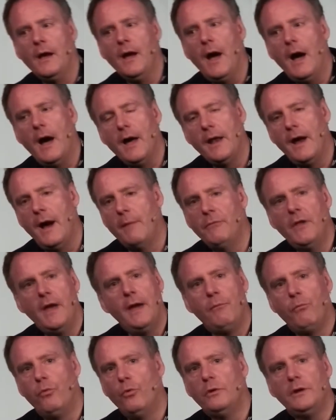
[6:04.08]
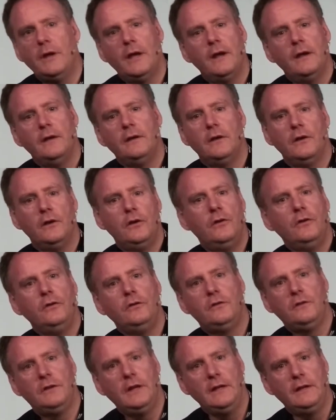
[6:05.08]
And it won't get into
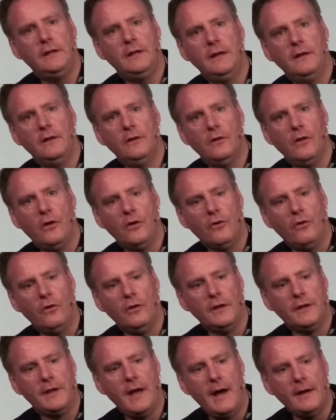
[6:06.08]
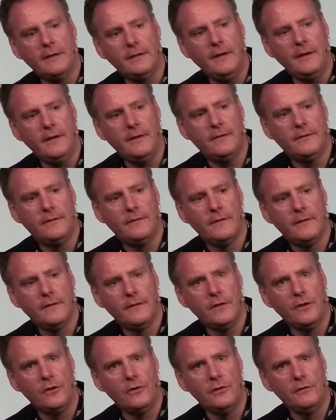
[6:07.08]
huge detail on all the tactics
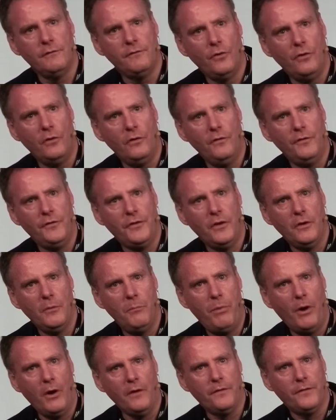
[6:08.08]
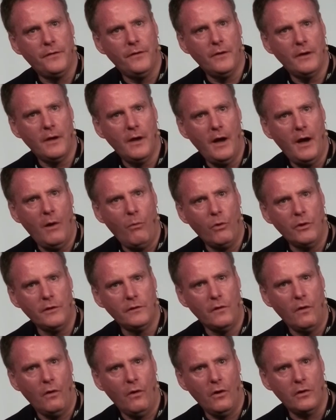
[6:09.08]
that are involved, but I want
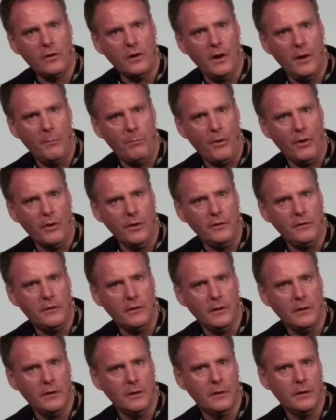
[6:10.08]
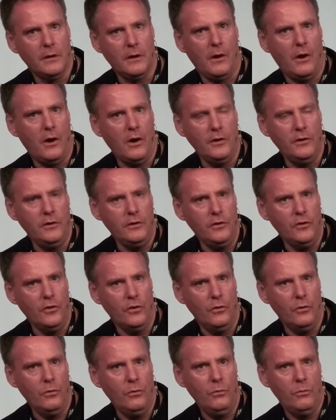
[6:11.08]
to talk about how you
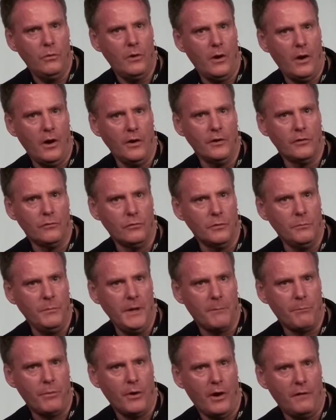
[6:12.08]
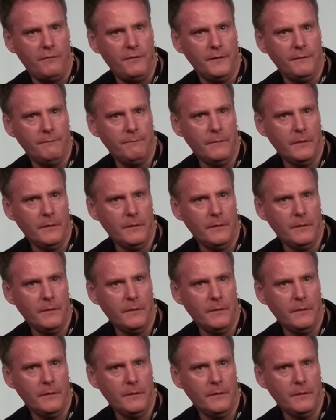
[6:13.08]
know how you're going to make profit.